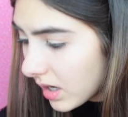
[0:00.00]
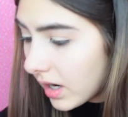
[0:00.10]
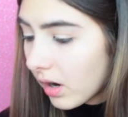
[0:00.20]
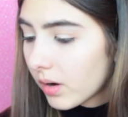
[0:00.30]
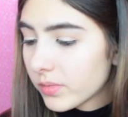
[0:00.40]

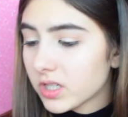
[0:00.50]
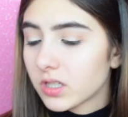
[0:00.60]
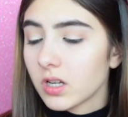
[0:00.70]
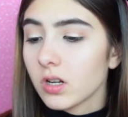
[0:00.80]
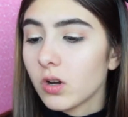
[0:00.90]
Now I'm
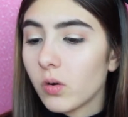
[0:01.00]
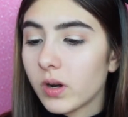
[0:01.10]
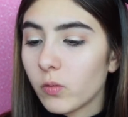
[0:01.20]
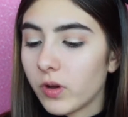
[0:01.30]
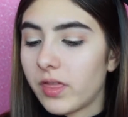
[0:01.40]
just gonna go
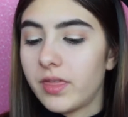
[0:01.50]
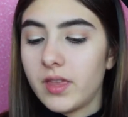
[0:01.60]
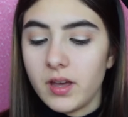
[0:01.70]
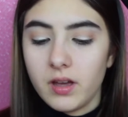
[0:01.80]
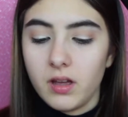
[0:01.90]
in with
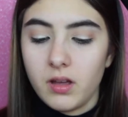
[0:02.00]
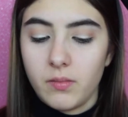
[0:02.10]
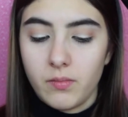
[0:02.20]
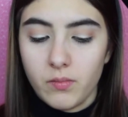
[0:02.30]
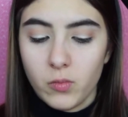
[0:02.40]
the
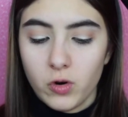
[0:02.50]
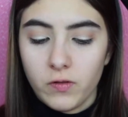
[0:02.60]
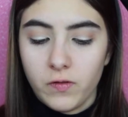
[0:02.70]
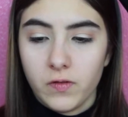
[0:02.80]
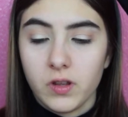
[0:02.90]

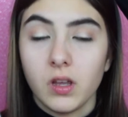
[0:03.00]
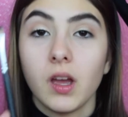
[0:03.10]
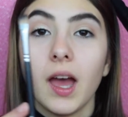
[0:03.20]
Morphe